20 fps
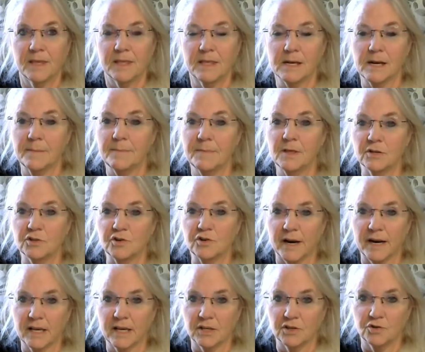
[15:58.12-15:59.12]
sometimes they'll
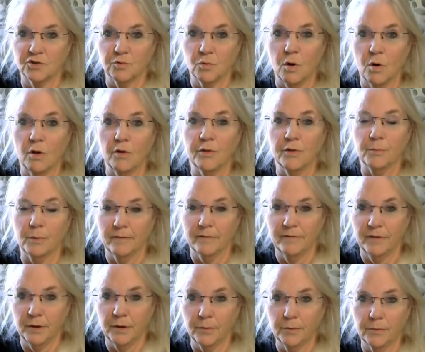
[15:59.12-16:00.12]
try to control the
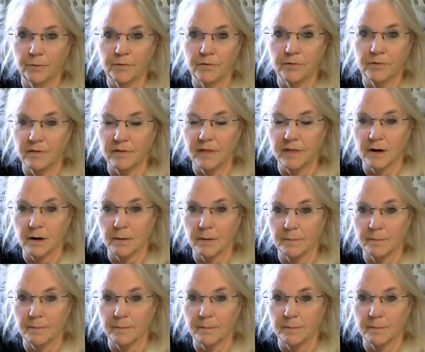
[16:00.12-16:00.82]
reviews that